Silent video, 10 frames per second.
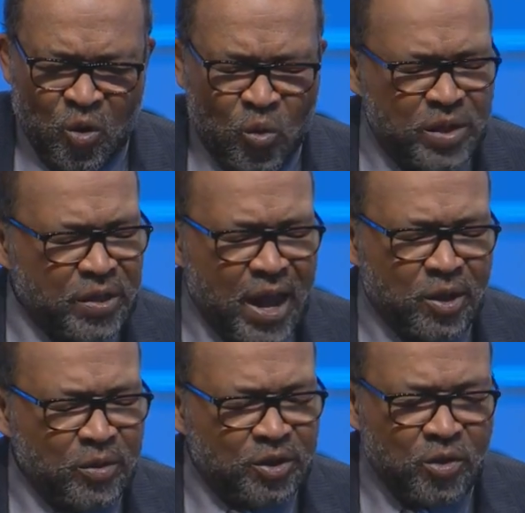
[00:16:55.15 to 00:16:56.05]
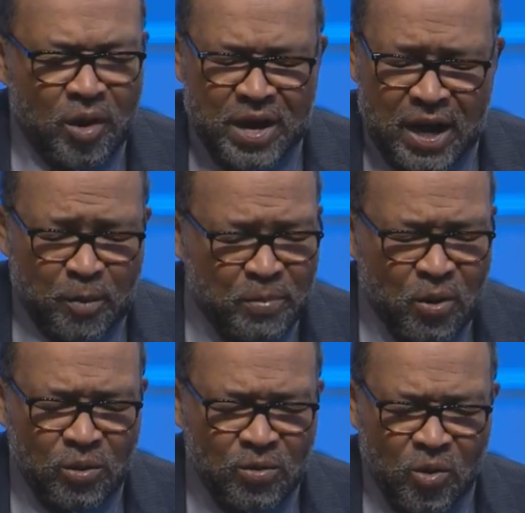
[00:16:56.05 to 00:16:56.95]
we thank you that you are not a
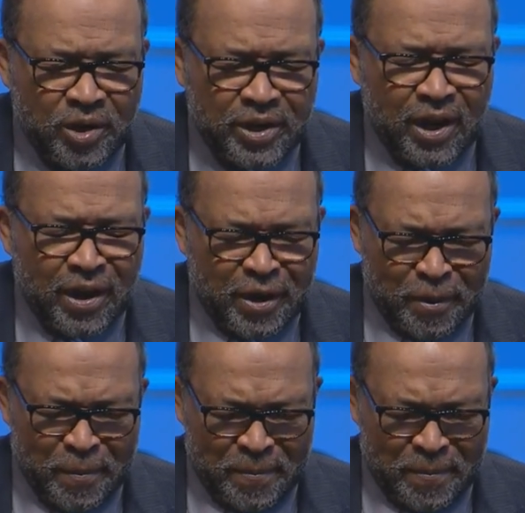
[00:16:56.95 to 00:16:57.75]
Polaroid God,